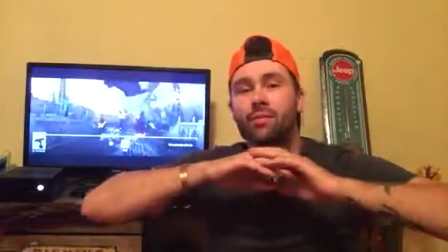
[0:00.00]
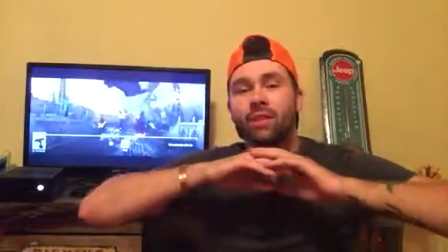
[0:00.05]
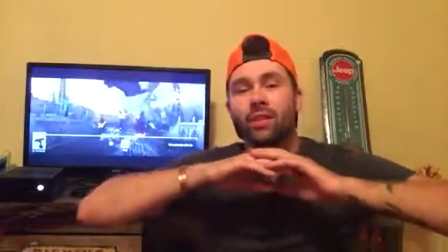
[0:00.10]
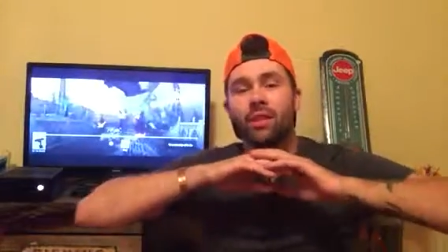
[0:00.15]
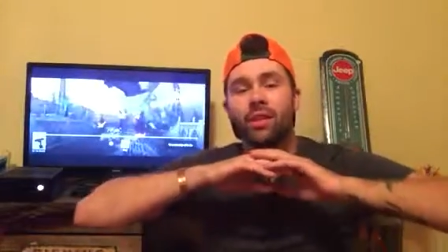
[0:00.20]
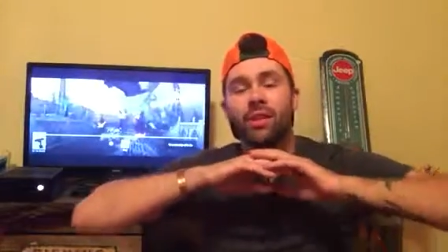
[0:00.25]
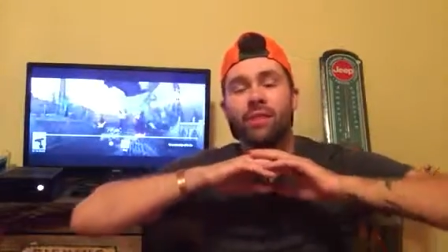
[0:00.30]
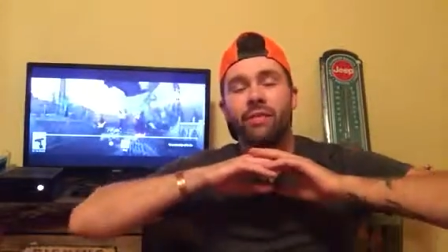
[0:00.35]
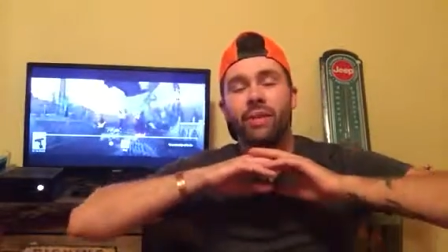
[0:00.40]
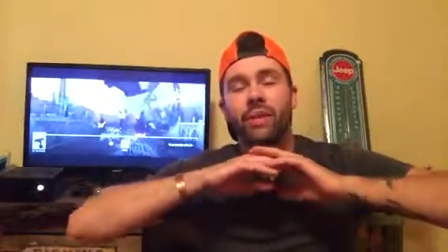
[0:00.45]

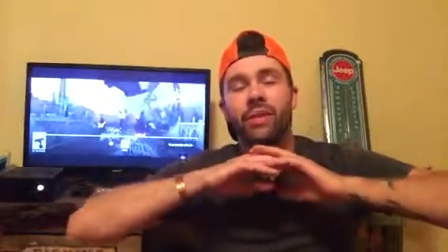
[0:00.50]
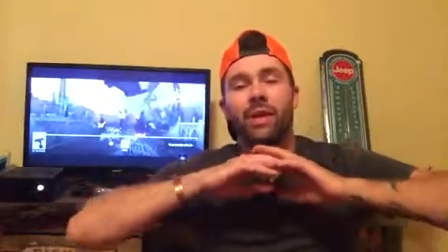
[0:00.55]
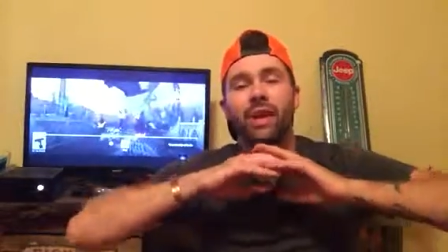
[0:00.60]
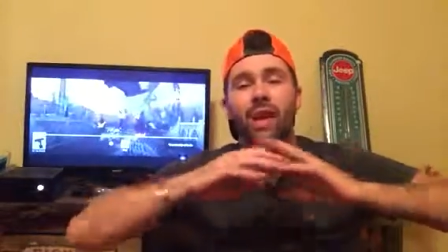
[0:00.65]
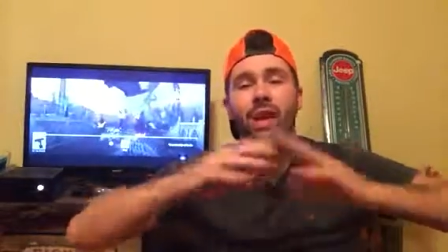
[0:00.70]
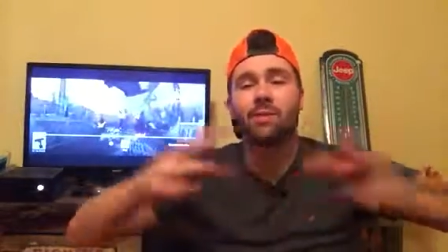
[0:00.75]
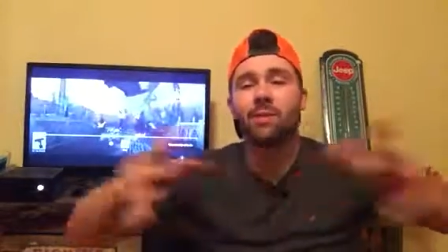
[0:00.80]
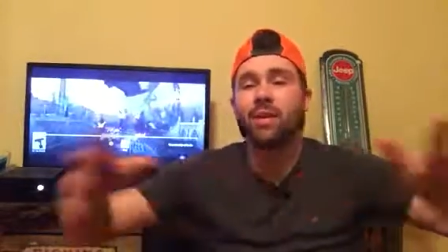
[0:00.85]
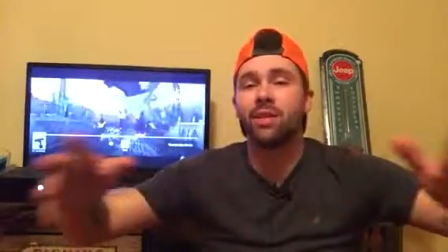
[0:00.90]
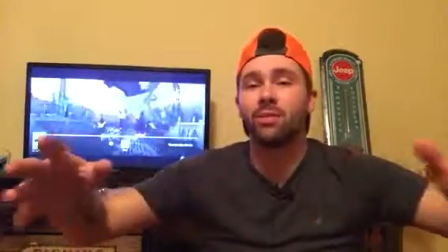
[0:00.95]
leave in the
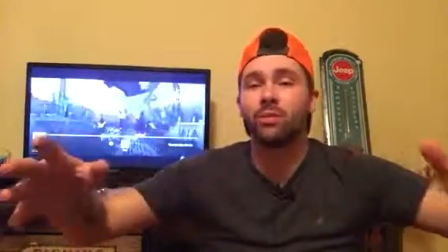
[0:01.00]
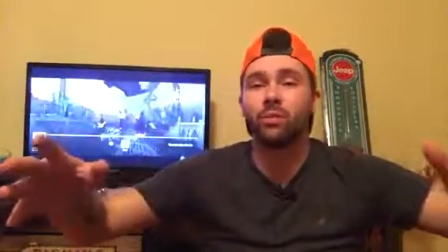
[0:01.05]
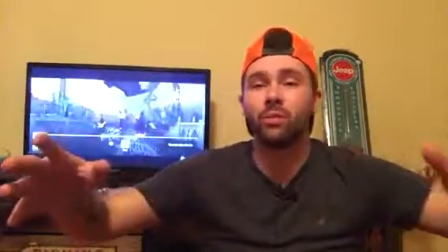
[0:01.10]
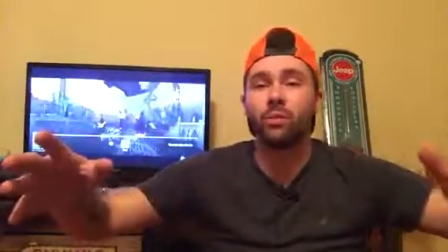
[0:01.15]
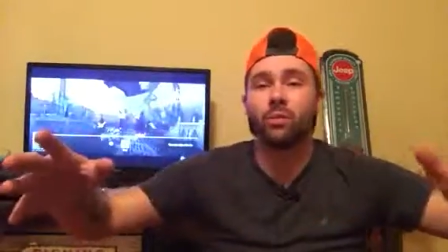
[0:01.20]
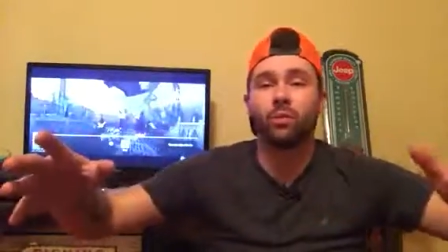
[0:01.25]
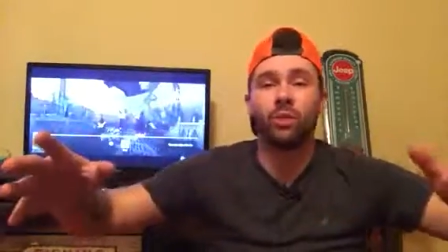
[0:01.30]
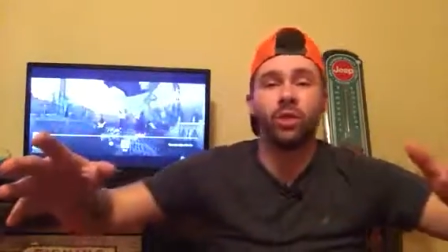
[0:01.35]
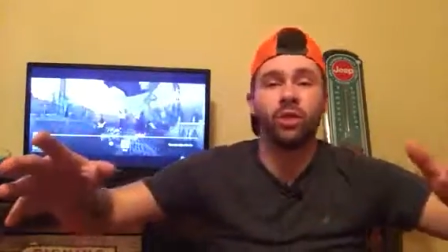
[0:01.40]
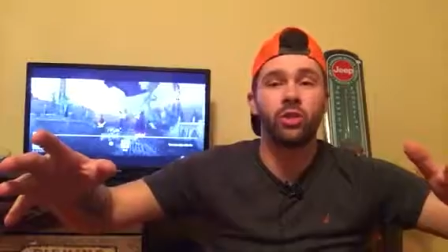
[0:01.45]
comments
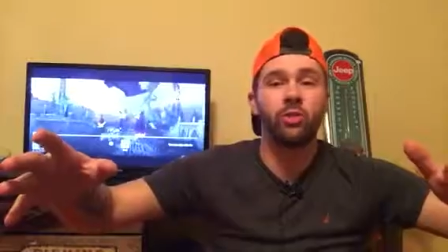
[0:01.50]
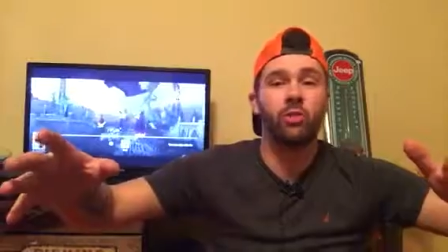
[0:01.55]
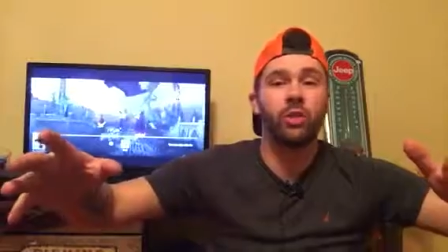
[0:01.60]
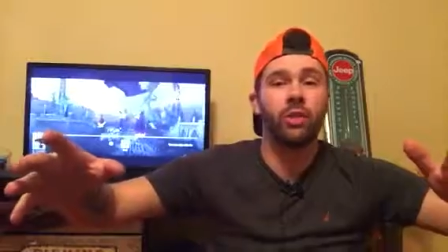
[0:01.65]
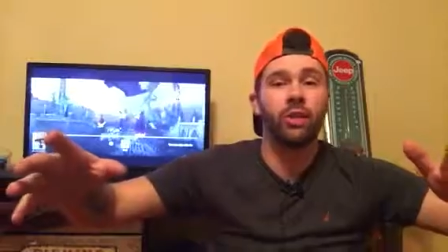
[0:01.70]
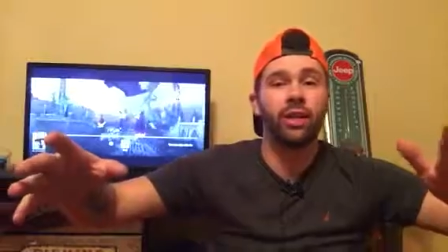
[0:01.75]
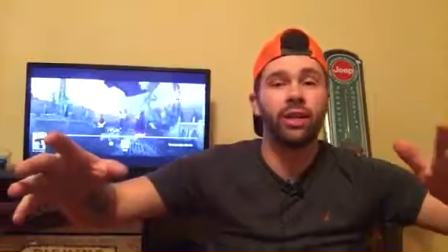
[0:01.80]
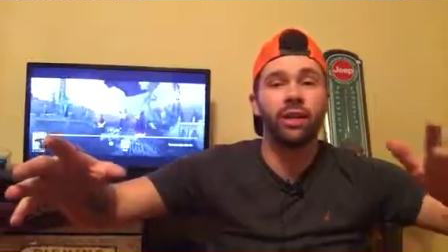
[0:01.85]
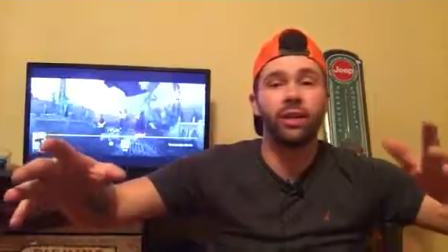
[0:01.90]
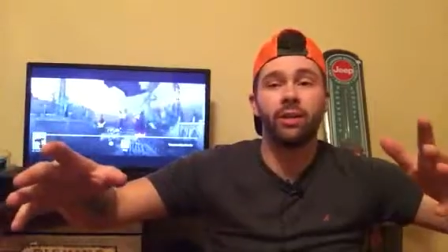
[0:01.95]
what you
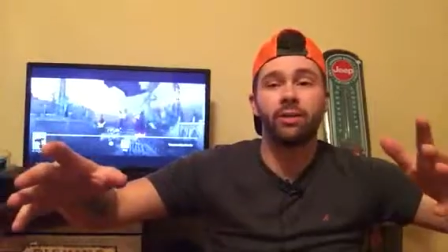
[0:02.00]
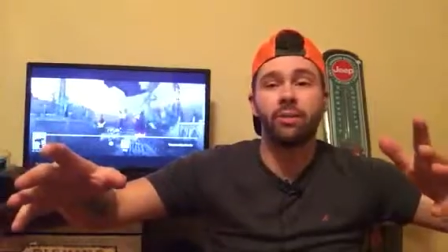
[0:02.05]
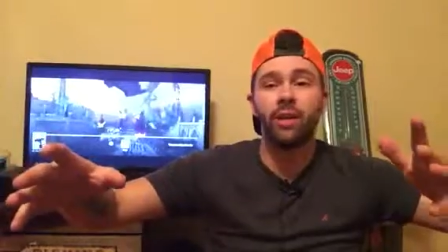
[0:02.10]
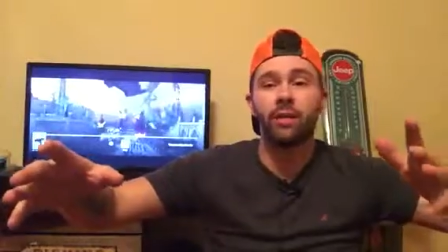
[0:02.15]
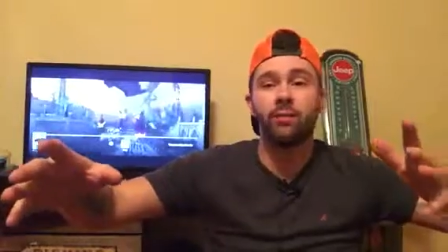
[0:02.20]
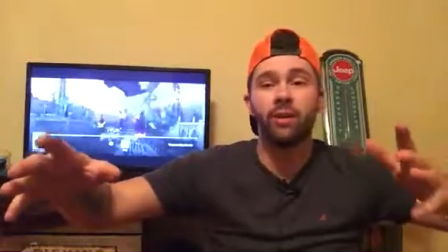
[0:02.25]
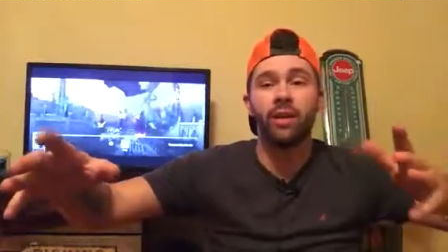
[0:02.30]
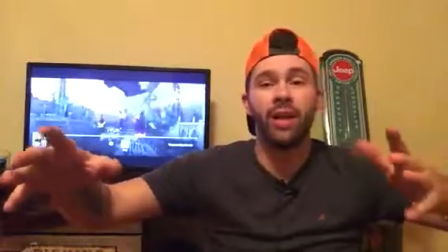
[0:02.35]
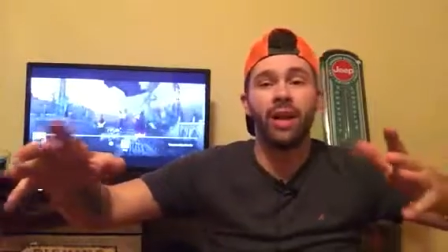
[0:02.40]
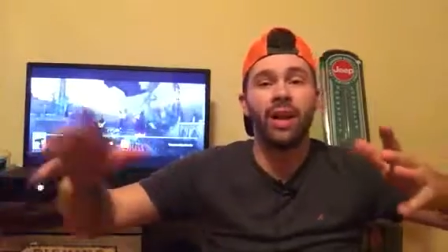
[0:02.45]
want to hear
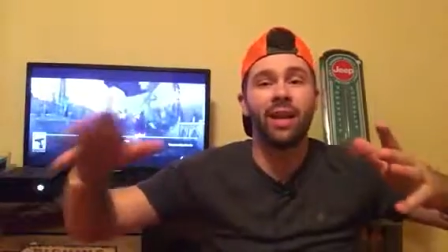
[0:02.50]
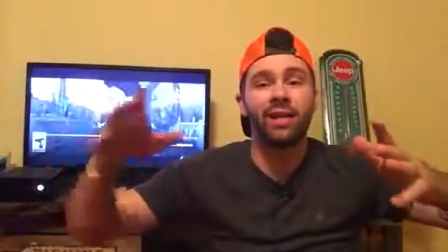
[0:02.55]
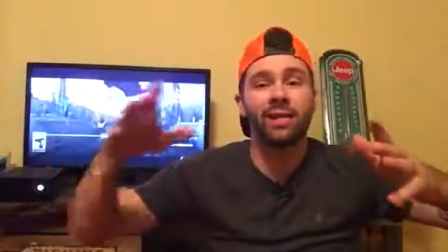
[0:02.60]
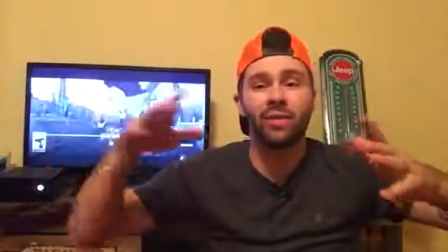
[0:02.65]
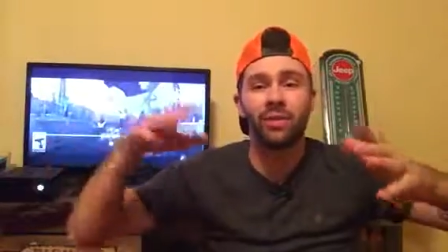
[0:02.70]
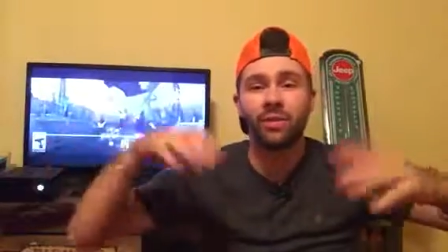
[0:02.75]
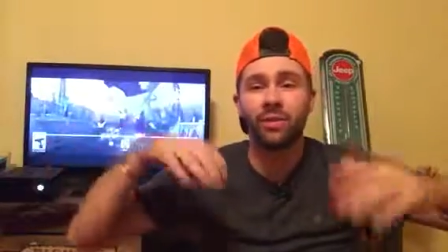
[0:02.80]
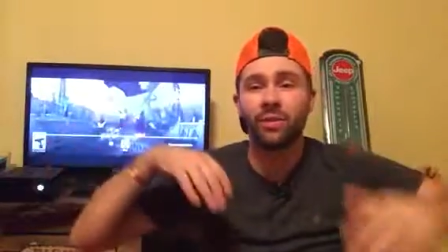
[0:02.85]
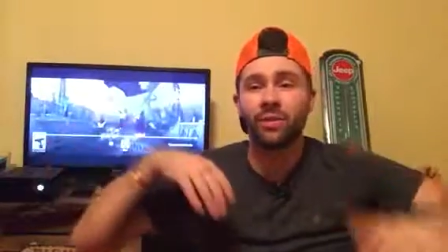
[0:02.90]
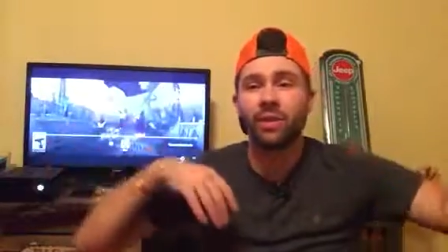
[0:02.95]
me react
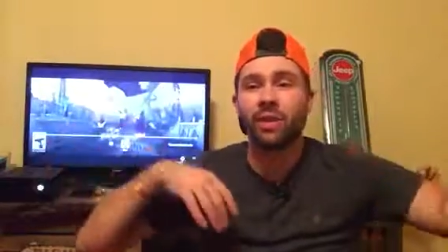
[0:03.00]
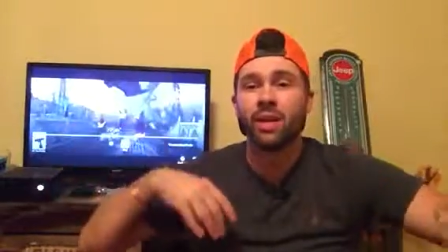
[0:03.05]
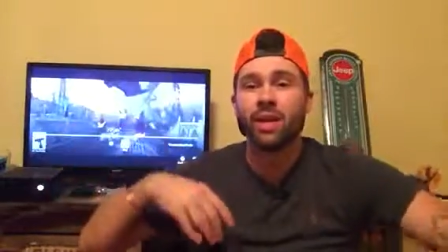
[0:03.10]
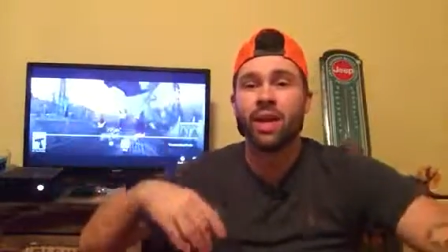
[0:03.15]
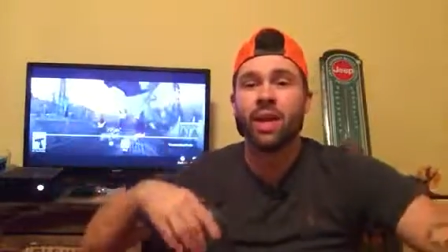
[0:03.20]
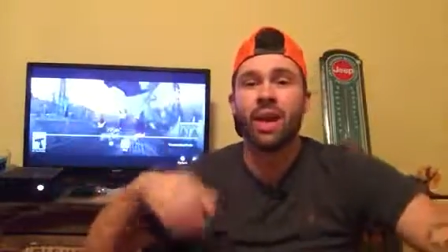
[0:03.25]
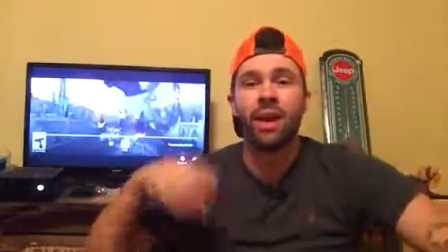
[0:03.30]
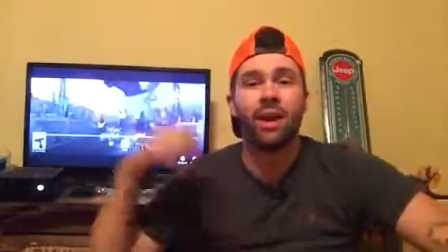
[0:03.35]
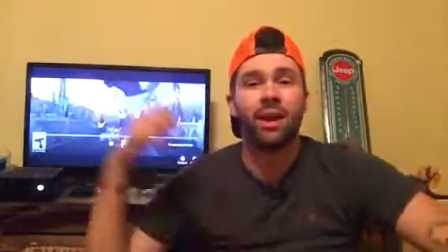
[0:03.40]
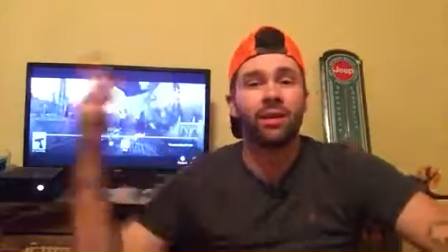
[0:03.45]
to
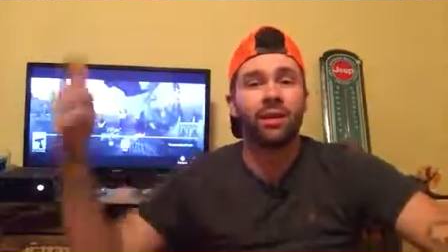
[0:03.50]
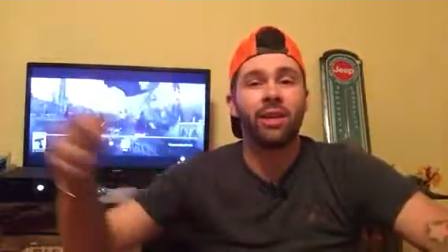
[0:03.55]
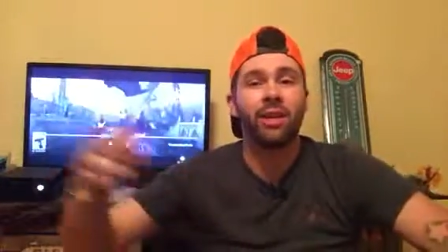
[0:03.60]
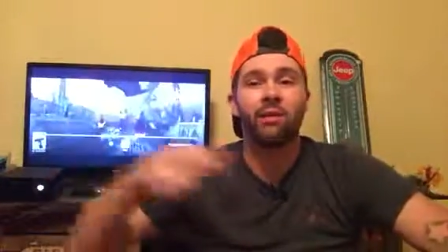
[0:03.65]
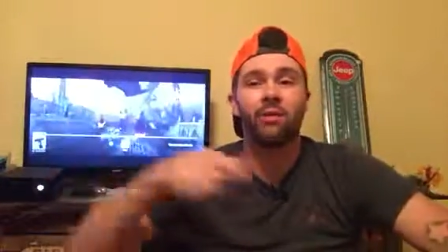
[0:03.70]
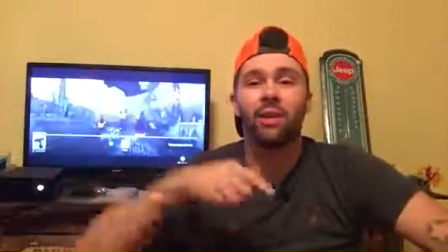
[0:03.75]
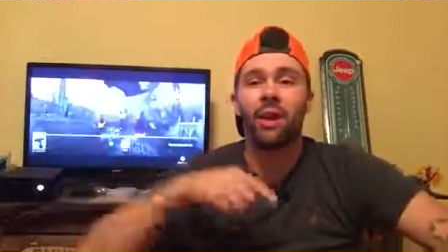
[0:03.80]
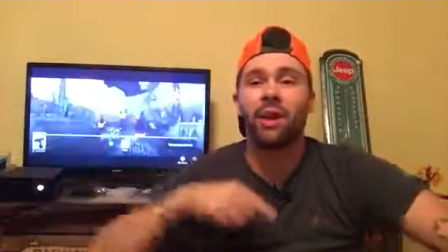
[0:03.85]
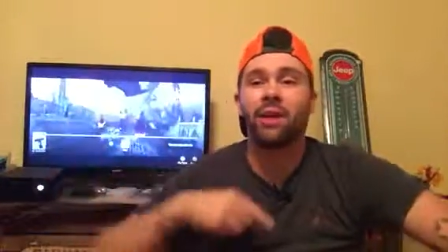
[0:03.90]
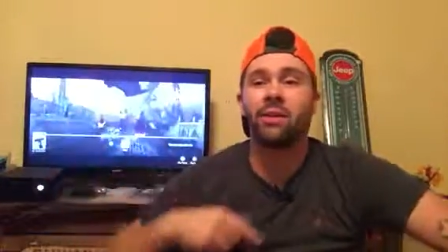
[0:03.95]
and i'll
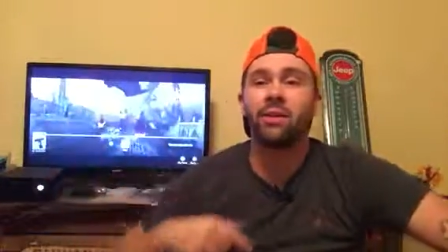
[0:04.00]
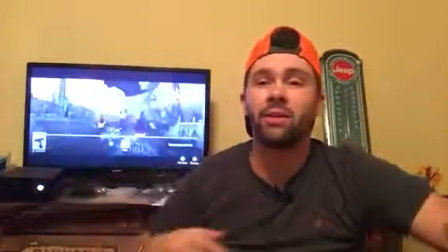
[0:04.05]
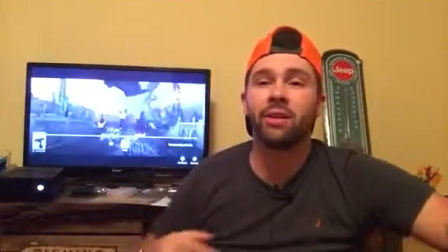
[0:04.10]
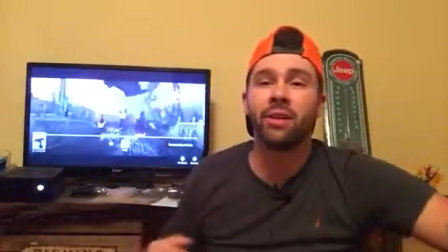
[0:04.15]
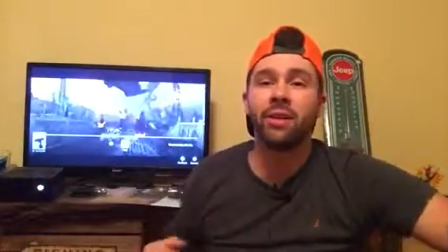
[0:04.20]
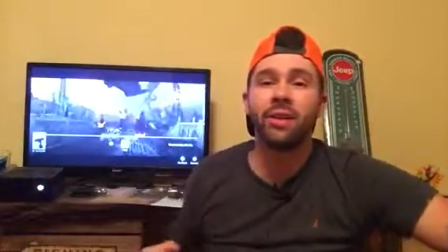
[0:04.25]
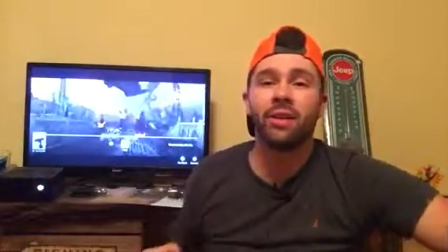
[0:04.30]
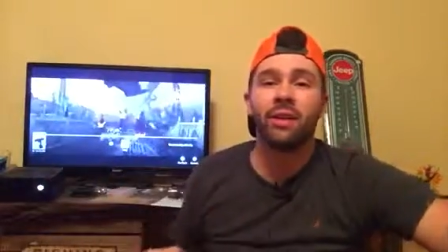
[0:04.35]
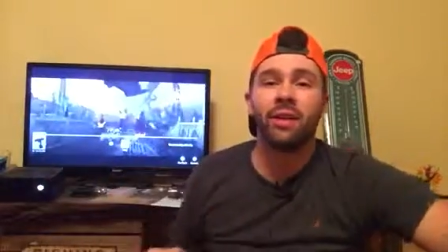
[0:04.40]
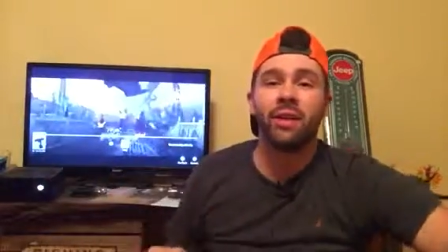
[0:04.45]
get right on
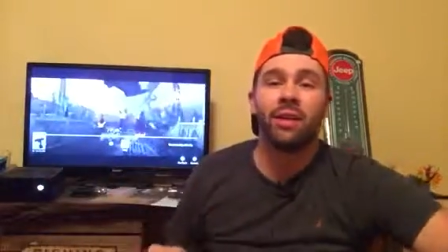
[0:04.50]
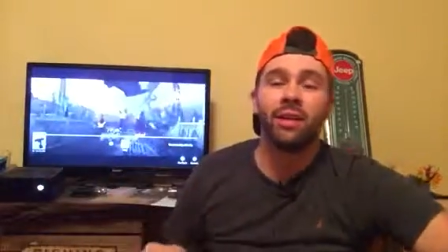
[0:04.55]
it